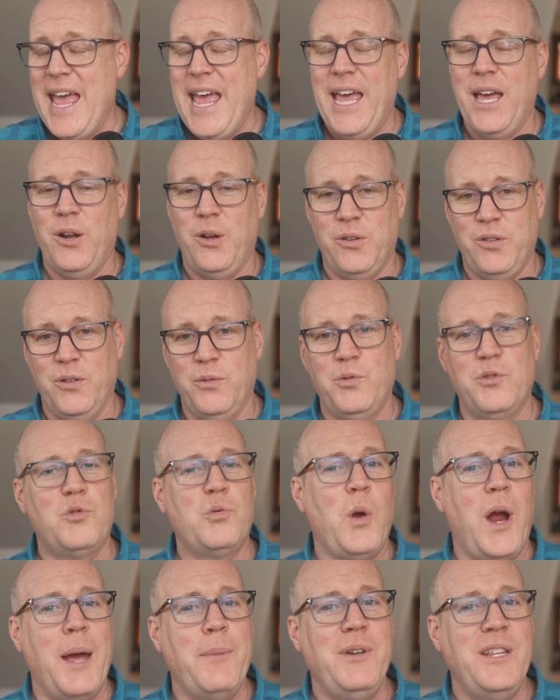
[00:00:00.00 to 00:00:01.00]
and also
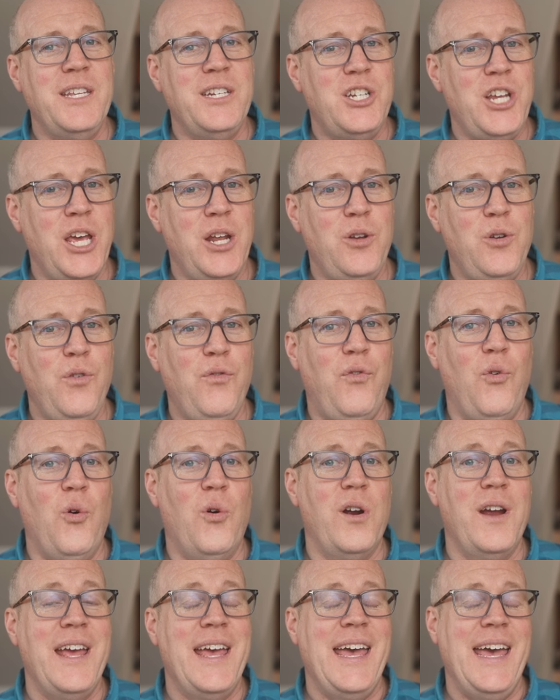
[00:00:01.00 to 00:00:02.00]
subscribe to the channel
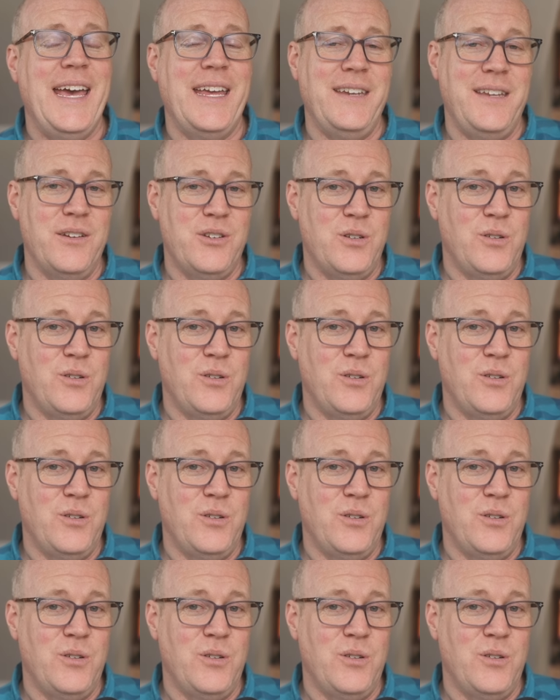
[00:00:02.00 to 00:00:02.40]
for additional